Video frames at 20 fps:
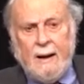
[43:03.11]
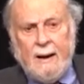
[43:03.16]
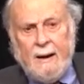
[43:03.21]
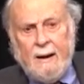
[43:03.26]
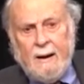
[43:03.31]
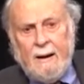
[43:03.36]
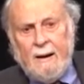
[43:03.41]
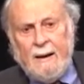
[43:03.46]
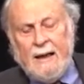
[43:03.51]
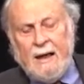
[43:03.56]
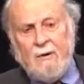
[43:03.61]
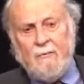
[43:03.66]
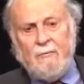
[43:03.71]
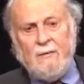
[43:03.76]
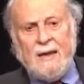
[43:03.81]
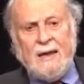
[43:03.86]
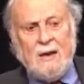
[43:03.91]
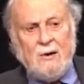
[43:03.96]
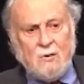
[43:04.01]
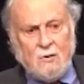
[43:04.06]
uh, have
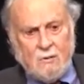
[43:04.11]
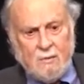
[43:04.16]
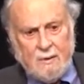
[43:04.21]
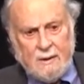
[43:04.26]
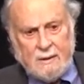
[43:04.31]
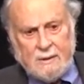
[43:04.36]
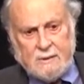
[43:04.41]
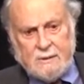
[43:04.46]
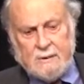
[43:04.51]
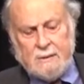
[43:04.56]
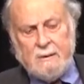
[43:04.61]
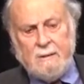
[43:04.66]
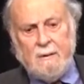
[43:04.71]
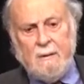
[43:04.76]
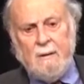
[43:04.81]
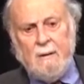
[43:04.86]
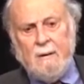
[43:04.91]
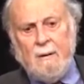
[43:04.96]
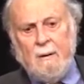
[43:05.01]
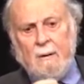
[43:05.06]
increased
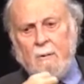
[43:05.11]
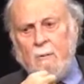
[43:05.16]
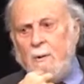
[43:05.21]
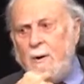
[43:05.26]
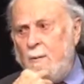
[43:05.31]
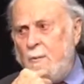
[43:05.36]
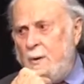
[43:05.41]
when